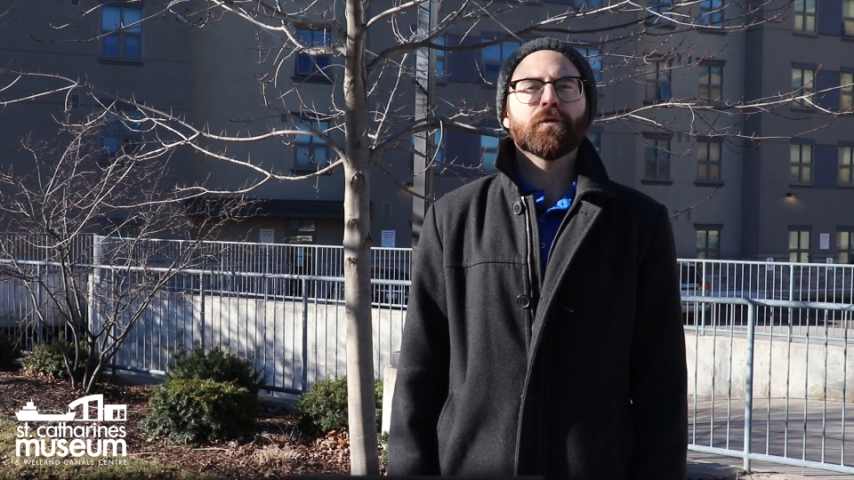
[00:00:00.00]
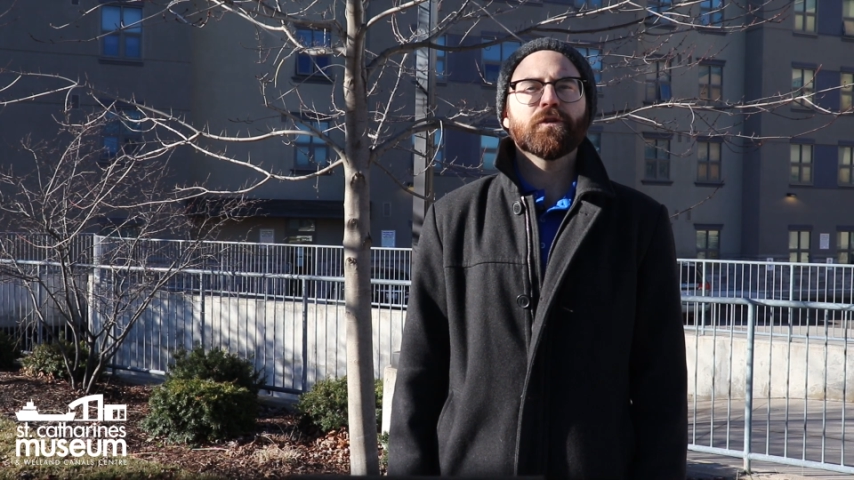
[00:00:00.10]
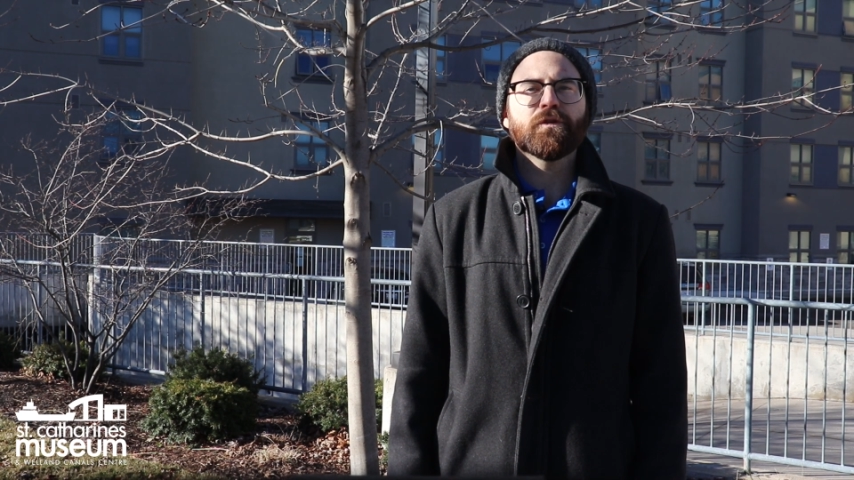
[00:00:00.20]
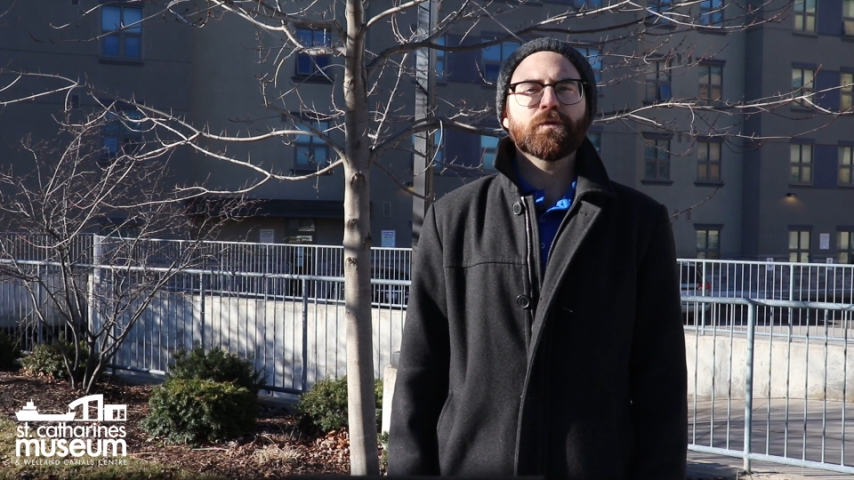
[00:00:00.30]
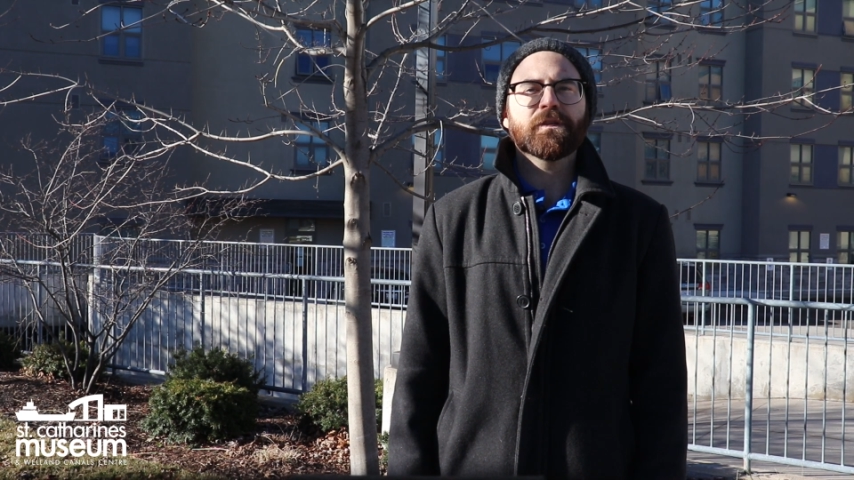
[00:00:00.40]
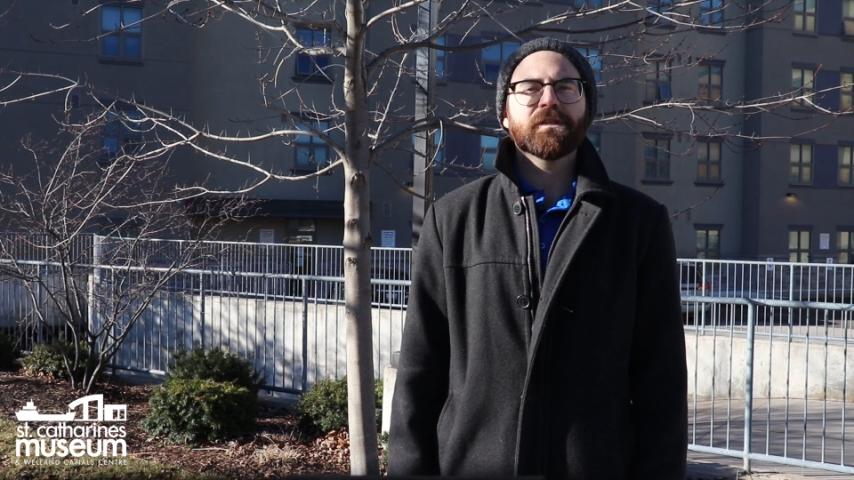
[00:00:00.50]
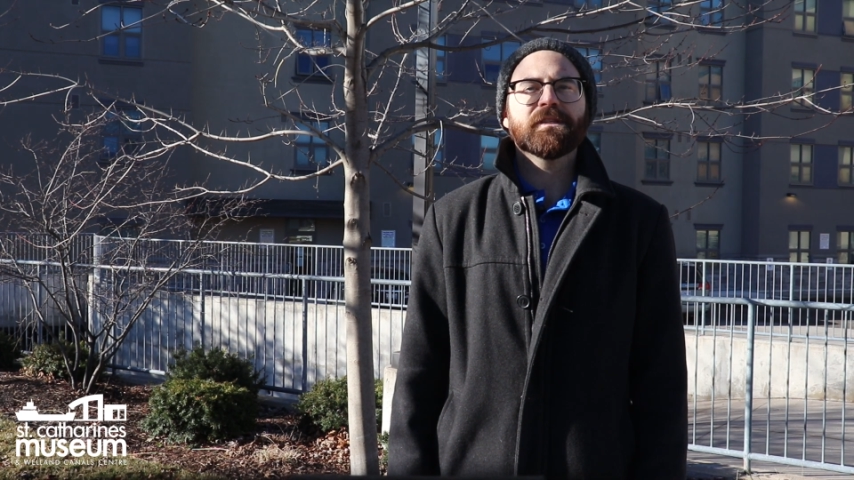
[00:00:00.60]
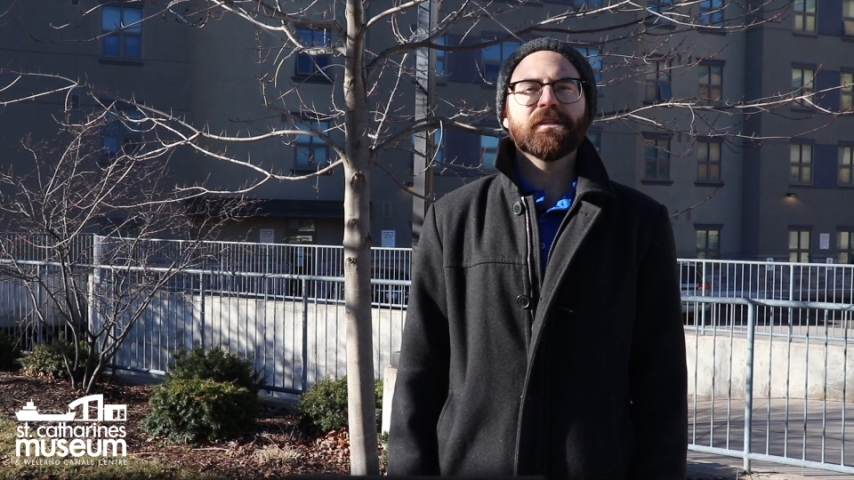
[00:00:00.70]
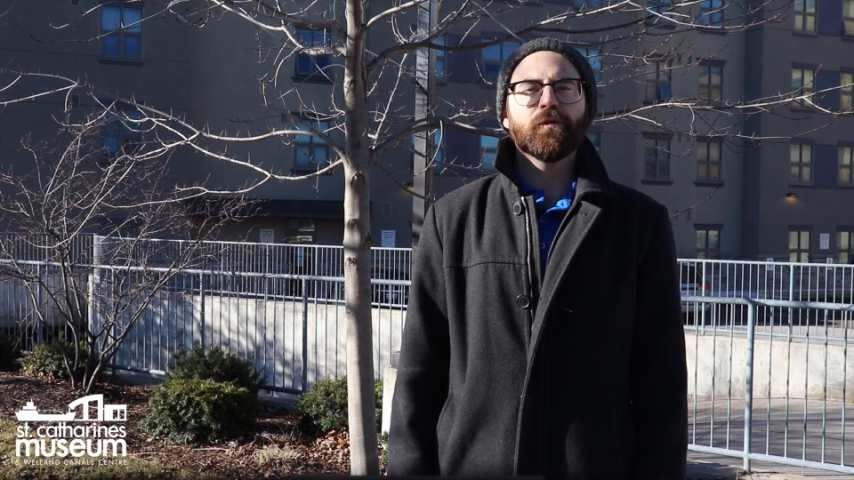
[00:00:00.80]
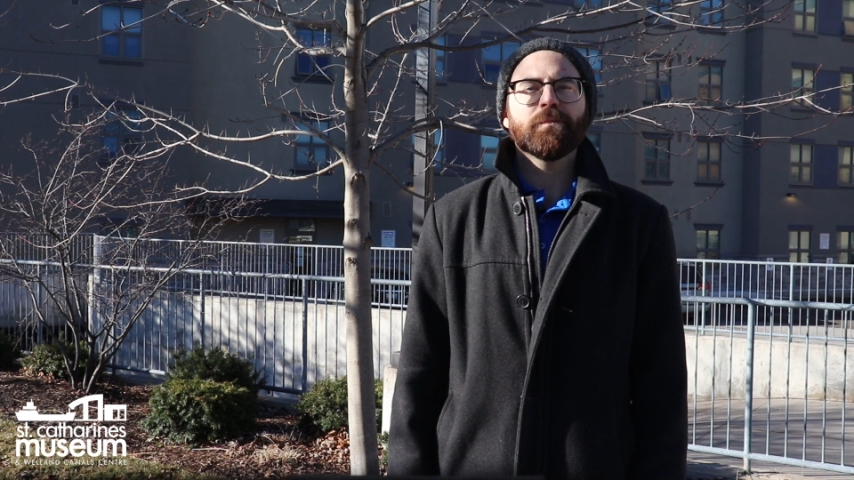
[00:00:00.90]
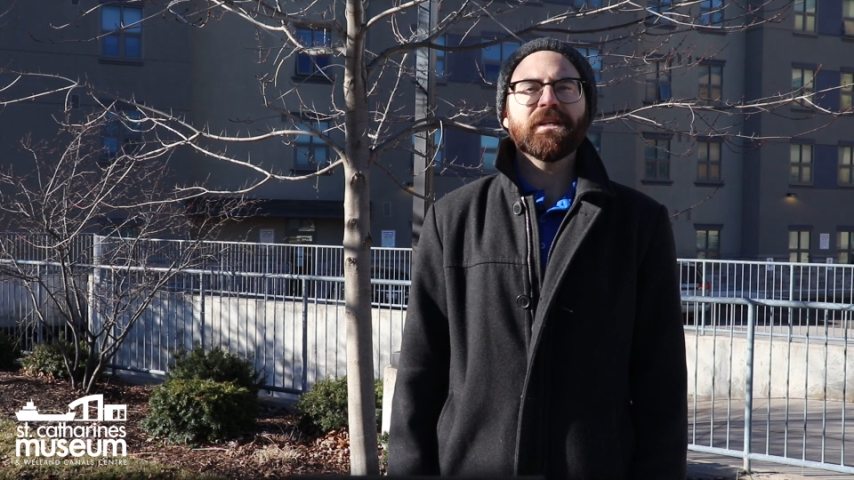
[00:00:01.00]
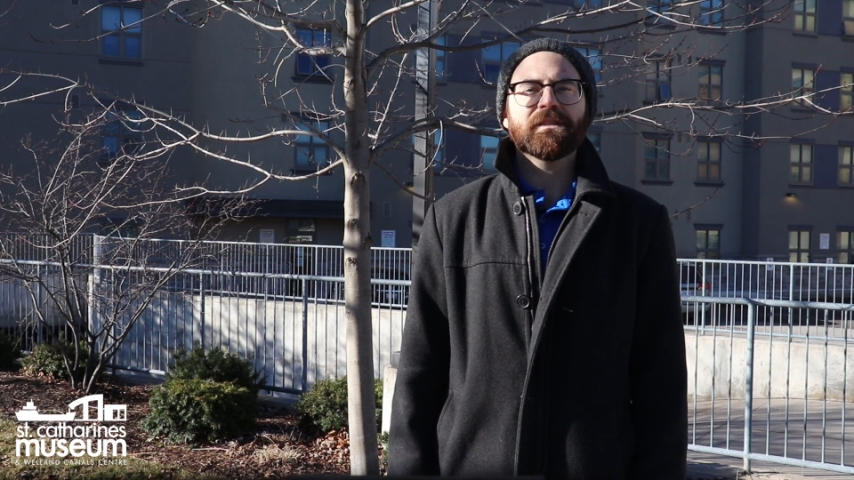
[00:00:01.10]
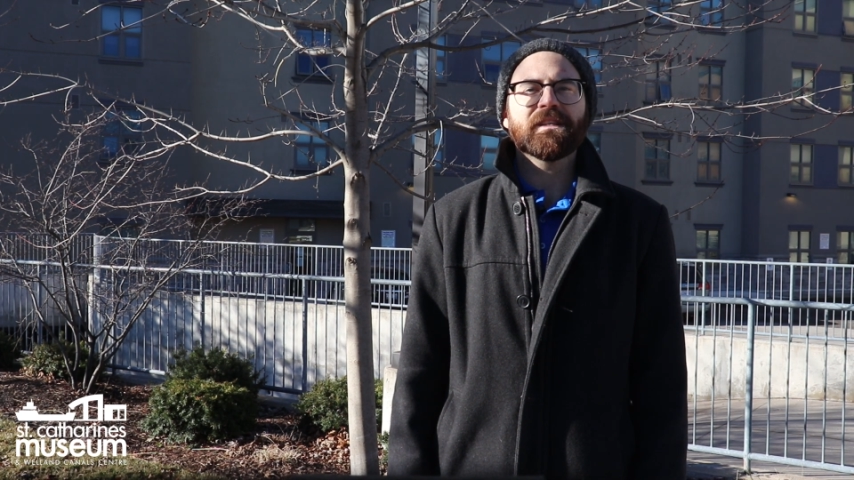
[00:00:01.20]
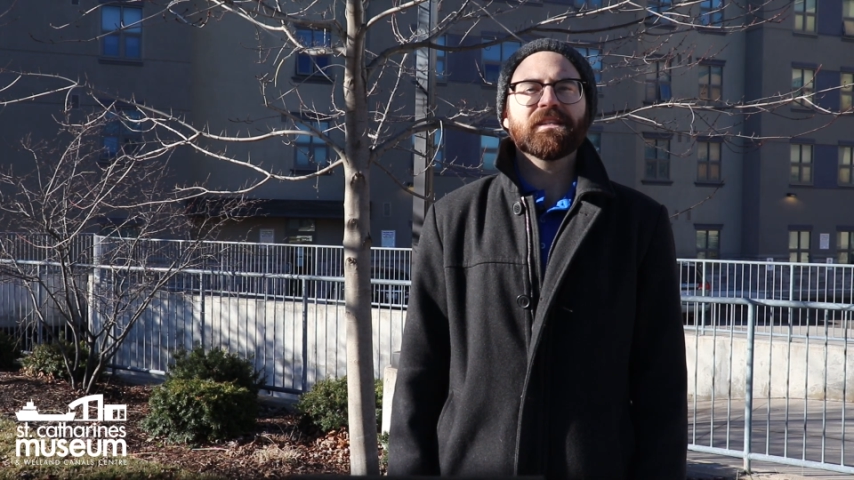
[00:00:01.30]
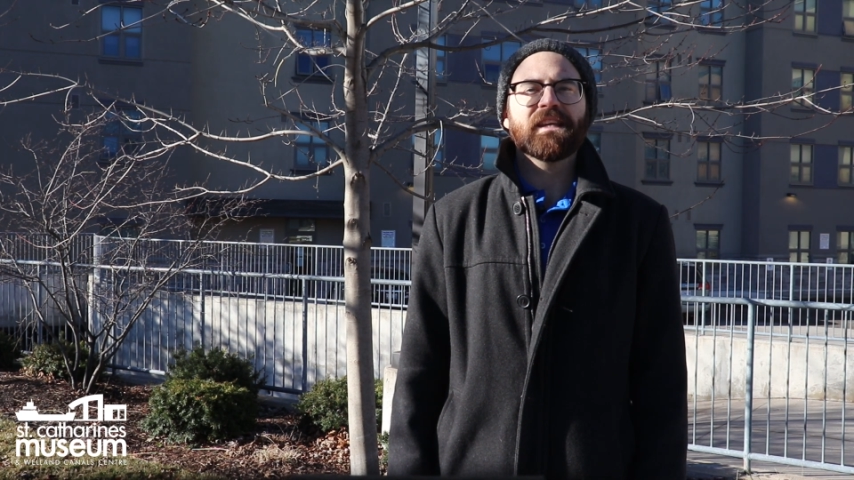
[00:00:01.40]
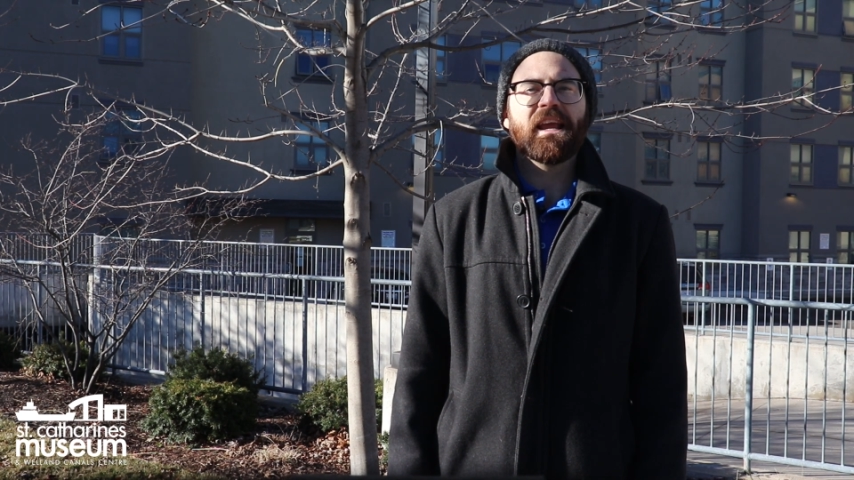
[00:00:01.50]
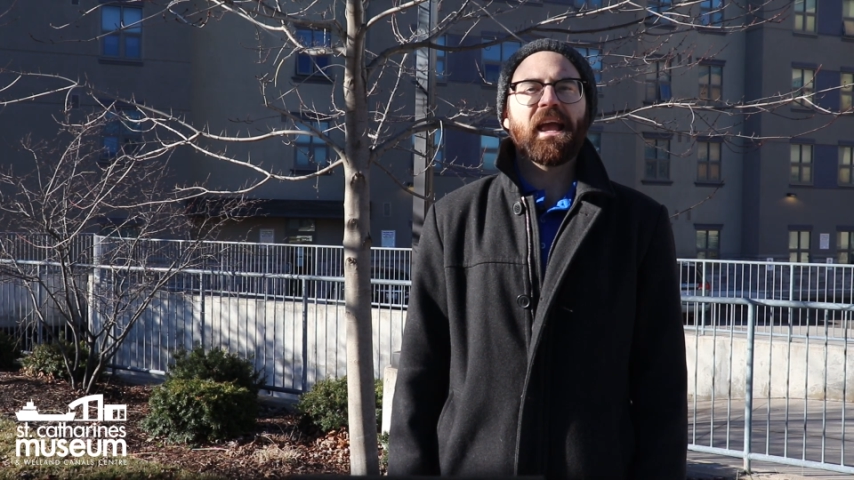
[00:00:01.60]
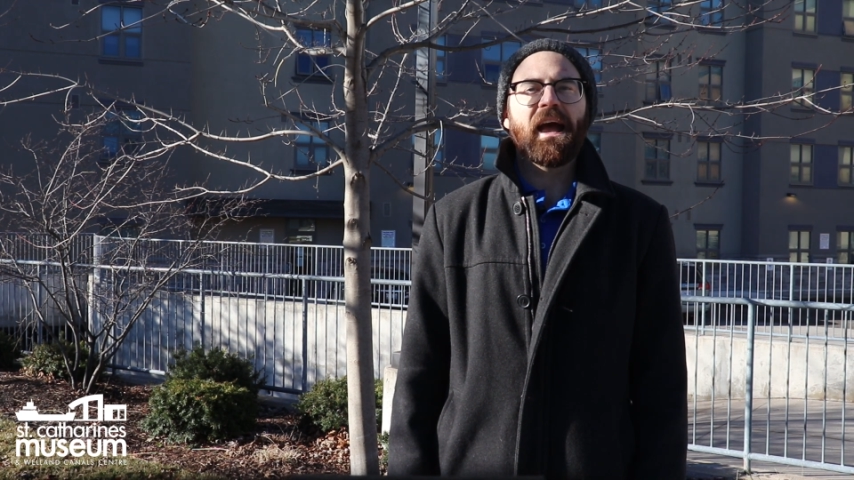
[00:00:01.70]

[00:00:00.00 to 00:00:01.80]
produced still beats in St.